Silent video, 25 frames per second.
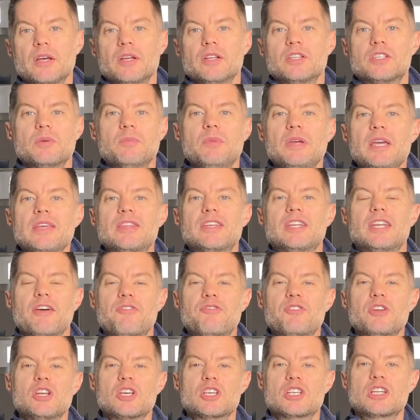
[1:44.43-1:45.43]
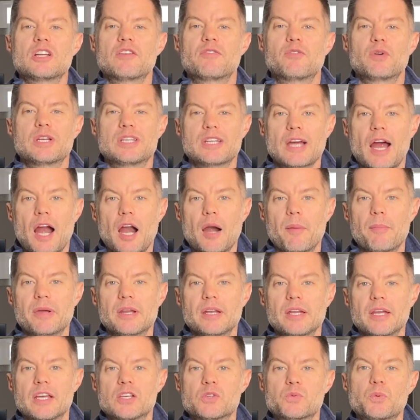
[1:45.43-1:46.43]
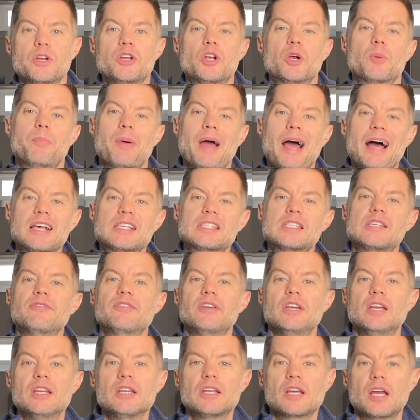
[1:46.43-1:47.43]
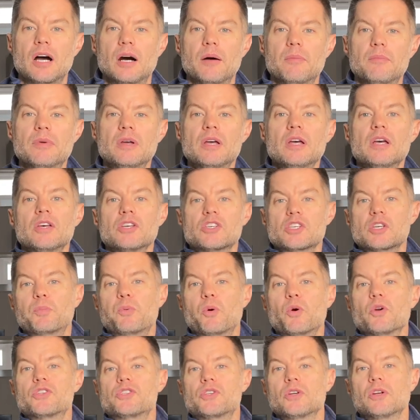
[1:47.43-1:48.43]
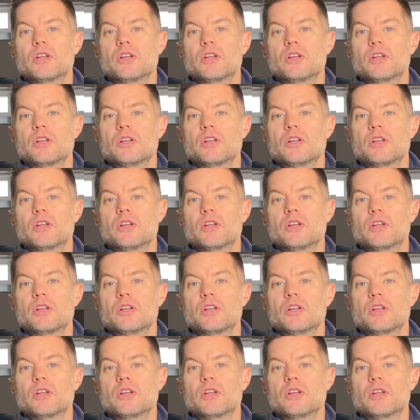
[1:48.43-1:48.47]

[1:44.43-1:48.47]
To me, the definition of retirement is when your passive income supports your